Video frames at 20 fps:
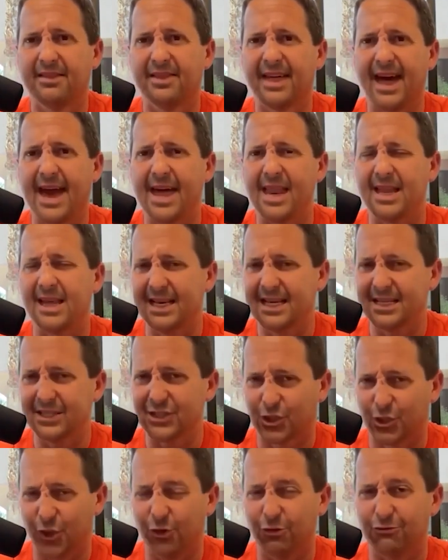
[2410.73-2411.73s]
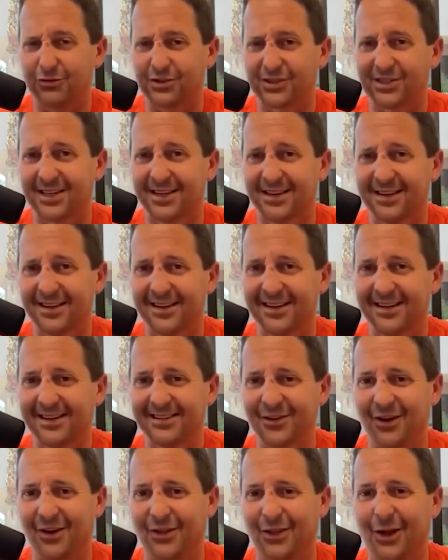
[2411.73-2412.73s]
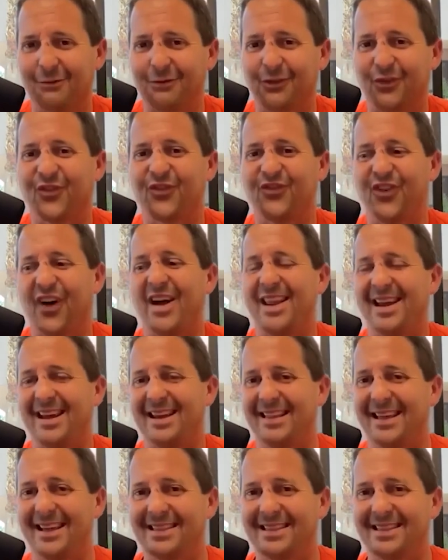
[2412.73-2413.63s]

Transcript: that is Duce. So I thought it was funny